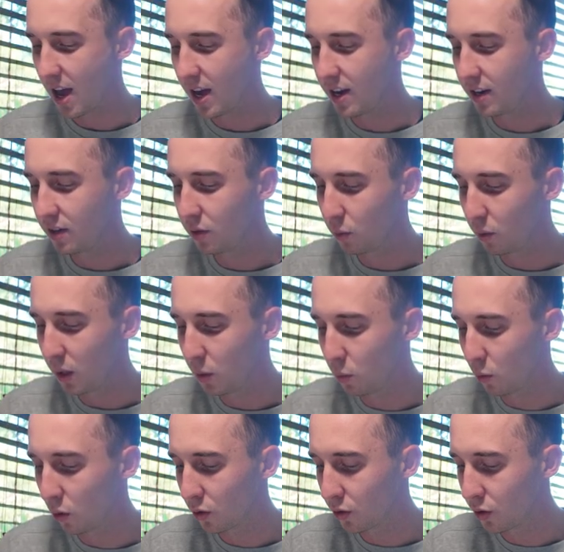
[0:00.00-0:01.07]
And we
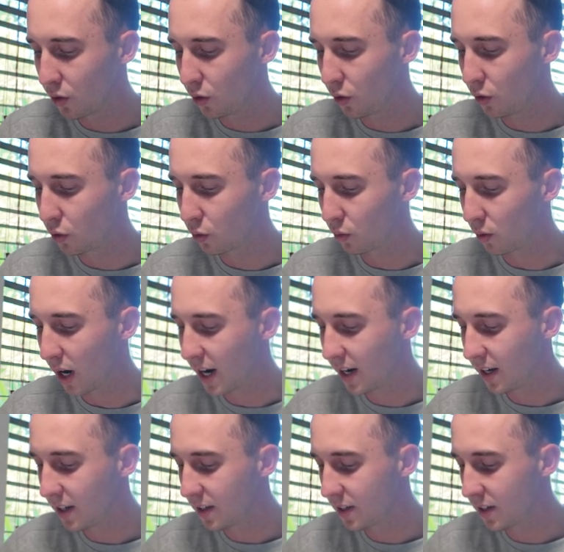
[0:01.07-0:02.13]
want to
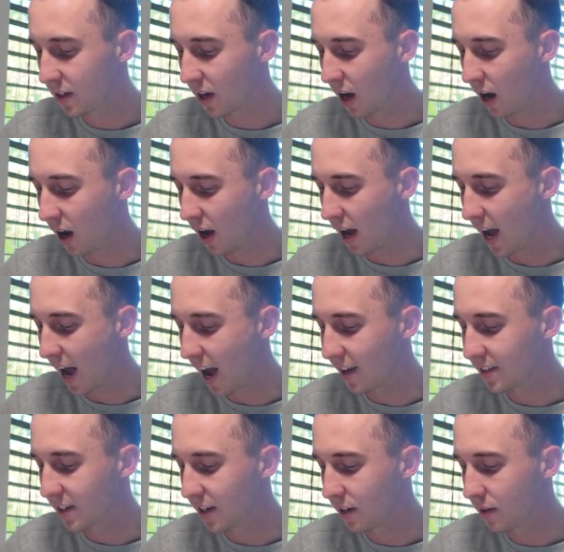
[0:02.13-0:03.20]
credit our
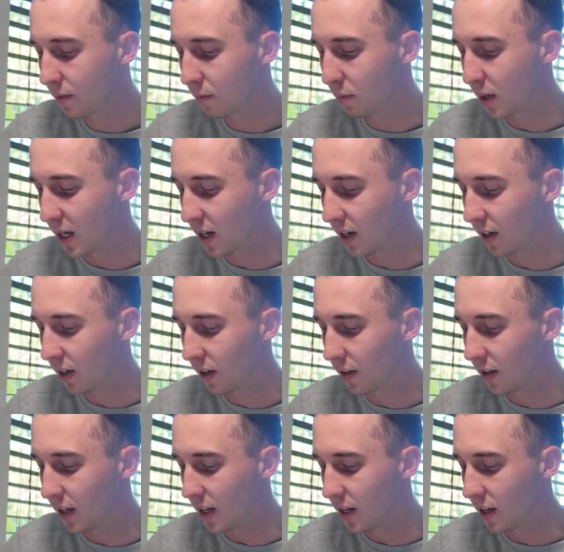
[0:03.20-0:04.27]
asset, being
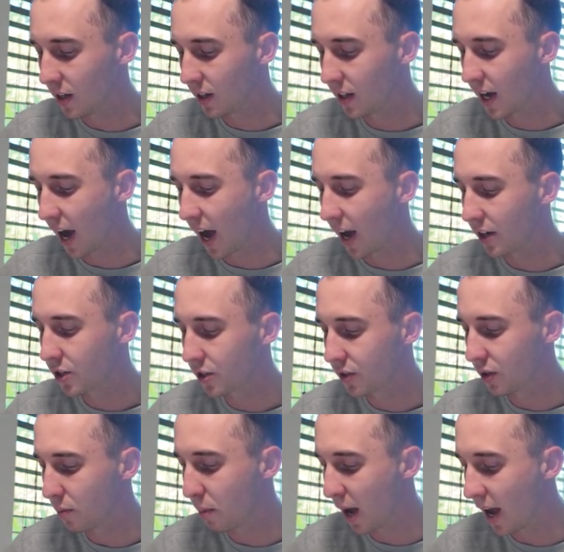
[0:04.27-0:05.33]
the
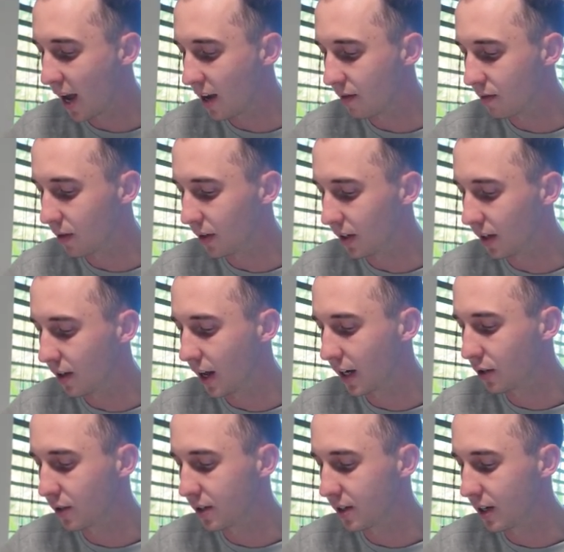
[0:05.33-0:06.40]
cash to pay for the
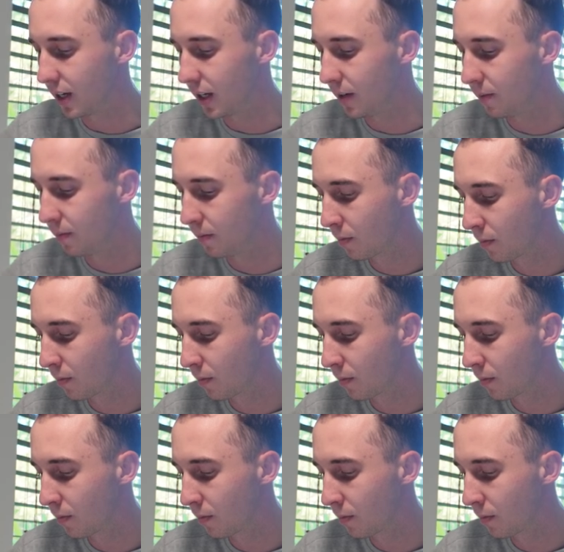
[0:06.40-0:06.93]
electricity.